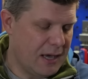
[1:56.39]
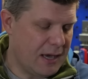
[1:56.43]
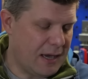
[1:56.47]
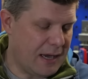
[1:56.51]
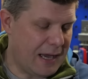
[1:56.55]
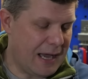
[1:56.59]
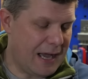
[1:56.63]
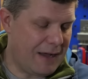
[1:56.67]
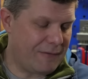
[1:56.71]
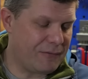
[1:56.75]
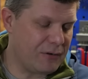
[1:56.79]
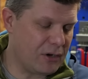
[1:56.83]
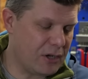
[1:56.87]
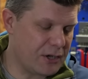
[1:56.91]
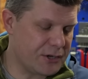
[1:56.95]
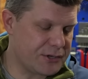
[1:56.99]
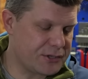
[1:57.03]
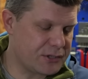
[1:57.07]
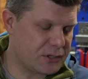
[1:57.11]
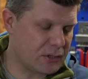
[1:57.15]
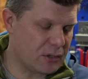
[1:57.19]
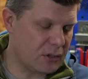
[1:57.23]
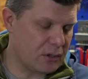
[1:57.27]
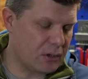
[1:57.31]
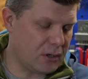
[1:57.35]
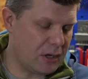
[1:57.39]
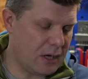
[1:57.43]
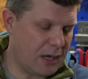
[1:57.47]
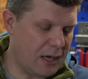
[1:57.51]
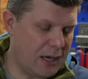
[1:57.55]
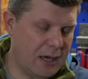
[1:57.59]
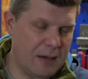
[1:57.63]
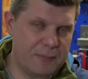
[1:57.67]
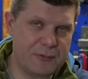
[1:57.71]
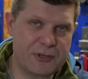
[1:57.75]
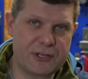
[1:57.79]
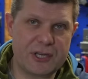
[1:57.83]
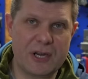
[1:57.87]
I have lost
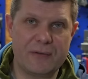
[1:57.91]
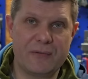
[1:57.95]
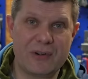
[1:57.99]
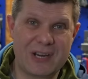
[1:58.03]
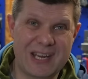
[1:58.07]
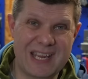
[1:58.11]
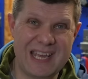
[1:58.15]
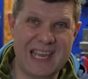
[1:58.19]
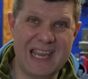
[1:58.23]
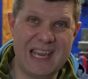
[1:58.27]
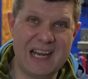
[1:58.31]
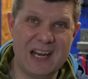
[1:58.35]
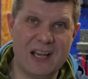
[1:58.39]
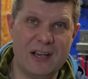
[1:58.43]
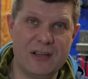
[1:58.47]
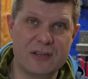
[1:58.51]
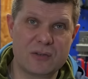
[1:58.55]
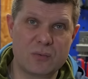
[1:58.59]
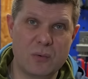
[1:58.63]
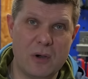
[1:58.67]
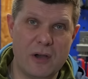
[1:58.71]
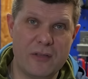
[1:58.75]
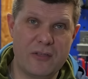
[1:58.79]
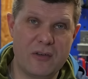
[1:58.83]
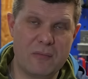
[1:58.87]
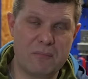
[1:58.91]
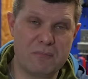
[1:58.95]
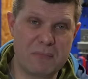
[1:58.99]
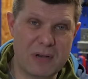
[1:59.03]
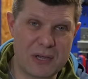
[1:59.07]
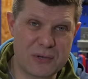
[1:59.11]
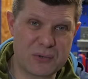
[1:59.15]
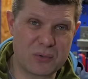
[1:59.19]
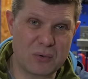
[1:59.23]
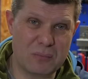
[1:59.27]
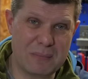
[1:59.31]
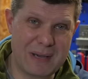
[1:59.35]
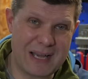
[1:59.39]
just over a kilo's worth of
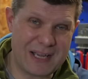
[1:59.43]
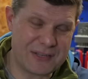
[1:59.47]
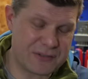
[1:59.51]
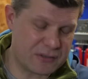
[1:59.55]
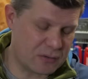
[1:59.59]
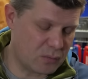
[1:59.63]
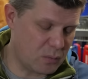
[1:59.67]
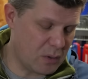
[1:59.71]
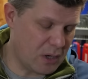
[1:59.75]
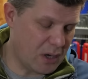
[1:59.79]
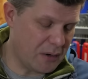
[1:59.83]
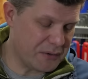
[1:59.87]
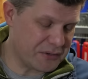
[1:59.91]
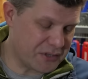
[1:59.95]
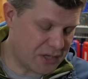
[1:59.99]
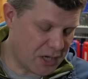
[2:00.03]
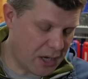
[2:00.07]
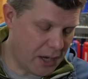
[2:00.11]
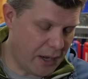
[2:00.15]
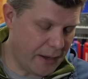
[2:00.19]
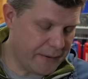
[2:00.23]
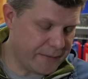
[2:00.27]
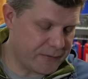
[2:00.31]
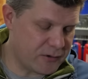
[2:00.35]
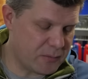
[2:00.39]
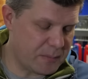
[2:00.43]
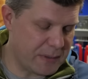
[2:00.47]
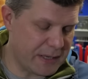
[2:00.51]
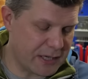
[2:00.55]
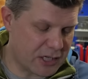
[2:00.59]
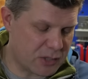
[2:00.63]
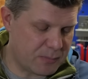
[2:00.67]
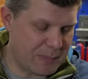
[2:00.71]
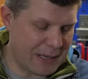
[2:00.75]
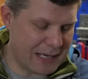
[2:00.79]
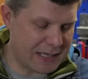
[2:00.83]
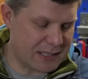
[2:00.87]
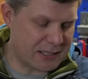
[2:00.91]
muscle mass as well. It's kind of to be
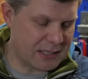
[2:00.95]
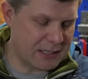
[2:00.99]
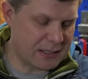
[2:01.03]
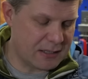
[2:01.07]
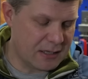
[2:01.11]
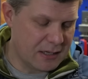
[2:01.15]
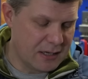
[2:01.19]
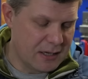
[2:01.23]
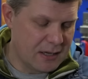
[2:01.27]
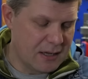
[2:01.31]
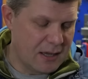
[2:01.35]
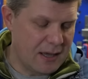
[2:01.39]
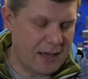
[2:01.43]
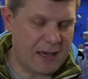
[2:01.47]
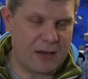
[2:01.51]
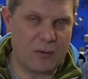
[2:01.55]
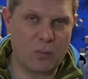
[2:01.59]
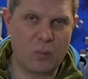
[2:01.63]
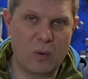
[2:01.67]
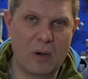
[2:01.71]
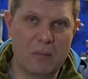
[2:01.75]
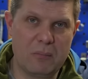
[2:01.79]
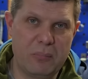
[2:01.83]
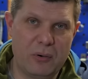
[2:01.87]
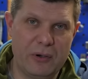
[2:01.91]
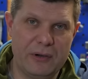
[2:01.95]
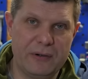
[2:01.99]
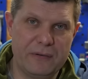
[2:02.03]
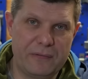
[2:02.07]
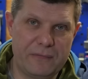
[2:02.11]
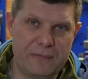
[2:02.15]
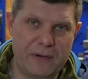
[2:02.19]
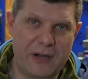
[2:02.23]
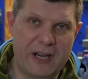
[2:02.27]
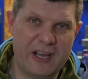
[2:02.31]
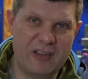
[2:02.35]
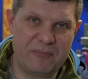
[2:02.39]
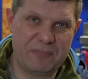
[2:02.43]
expected. And
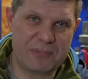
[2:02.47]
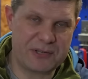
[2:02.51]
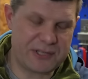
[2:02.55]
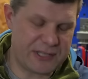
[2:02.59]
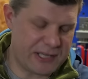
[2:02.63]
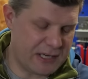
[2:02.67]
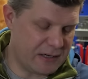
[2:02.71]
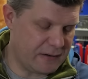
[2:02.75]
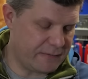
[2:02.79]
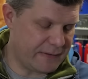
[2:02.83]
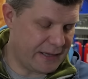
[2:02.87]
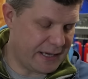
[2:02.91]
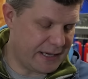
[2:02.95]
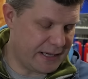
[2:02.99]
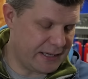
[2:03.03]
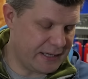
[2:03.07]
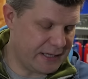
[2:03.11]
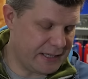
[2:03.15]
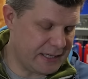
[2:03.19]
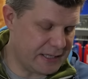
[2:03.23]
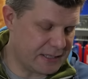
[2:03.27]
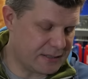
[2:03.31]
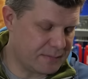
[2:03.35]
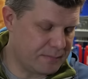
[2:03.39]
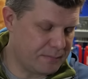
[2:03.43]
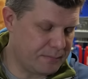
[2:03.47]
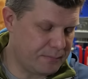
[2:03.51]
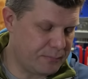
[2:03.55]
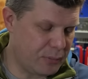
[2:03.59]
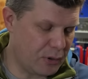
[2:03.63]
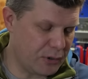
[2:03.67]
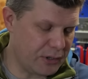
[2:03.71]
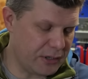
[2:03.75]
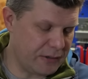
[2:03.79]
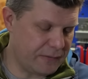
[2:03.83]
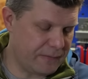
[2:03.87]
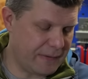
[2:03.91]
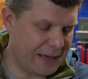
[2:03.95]
1.5% of that is
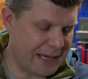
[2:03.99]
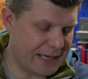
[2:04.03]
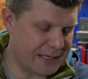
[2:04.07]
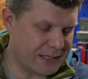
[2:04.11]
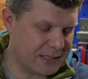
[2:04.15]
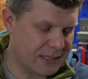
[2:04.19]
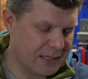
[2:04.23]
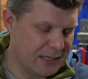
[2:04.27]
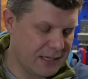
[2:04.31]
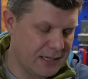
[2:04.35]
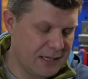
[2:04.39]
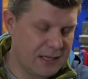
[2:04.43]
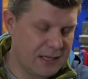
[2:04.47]
body fat.